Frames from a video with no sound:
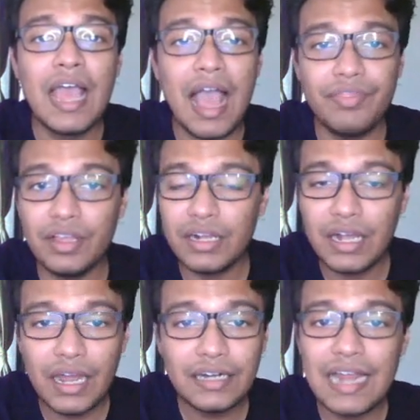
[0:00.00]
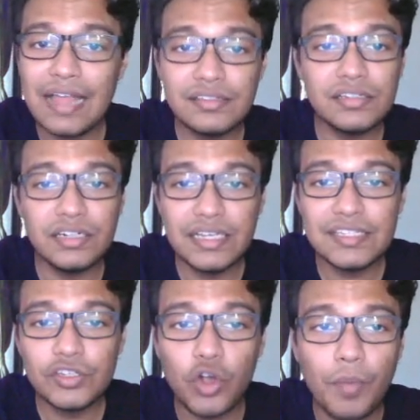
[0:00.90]
And the correct answer
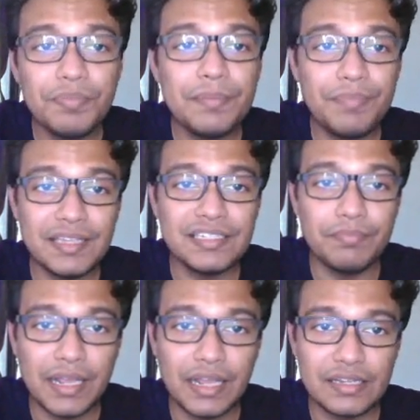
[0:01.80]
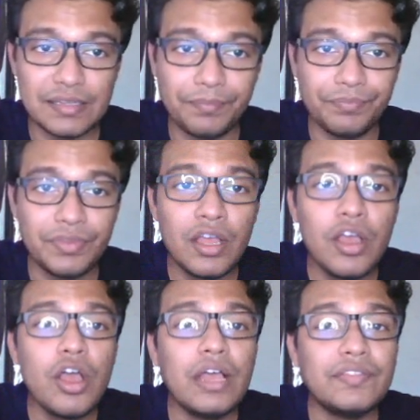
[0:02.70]
is copy paste mechanism.
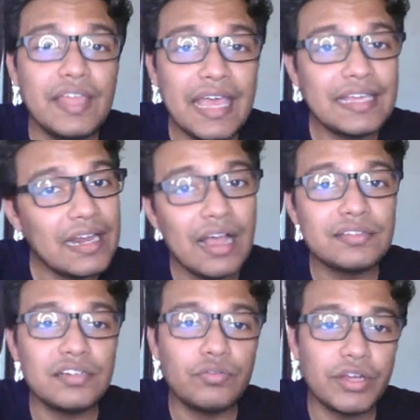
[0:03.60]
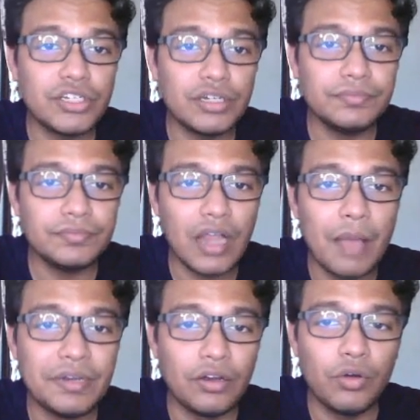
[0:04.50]
They again asked a question.
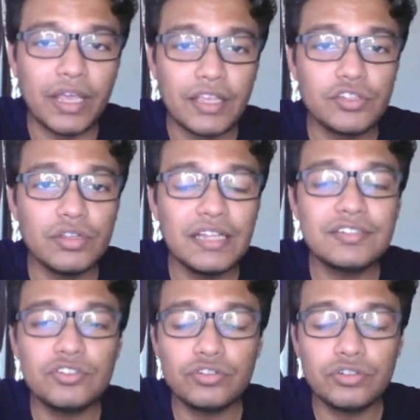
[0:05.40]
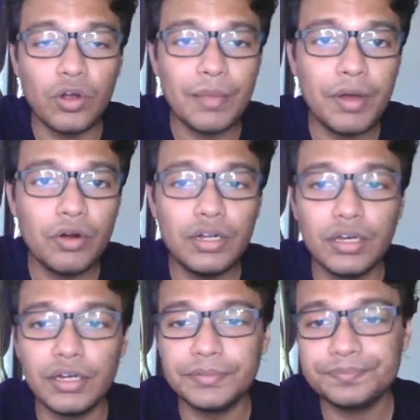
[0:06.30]
Okay, so let's talk about
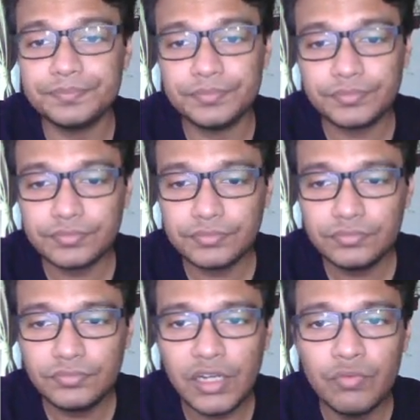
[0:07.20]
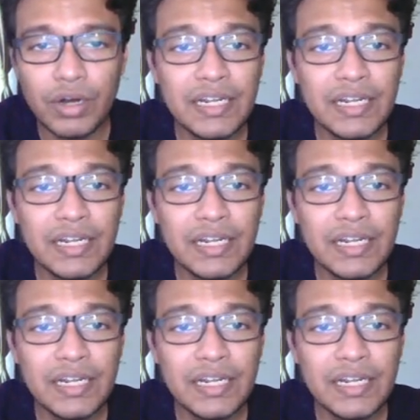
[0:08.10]
what